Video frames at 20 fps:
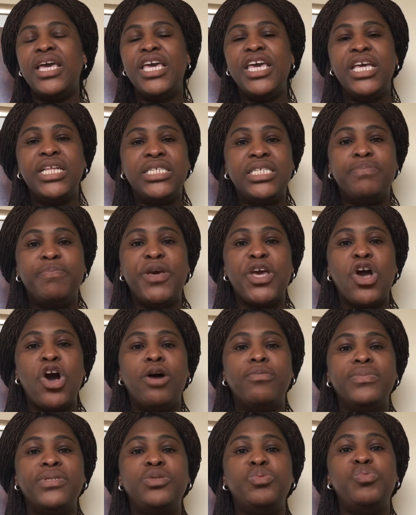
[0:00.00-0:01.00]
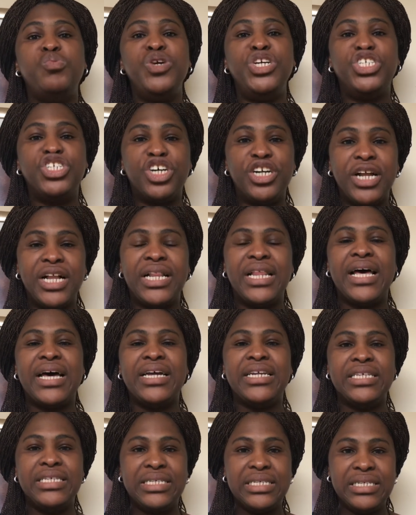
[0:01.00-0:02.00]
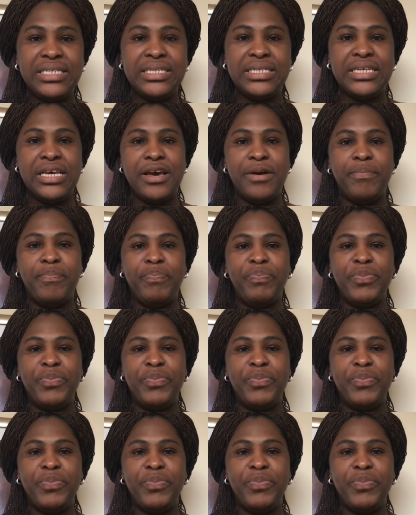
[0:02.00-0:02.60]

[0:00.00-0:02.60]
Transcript: it becomes regional anesthesia.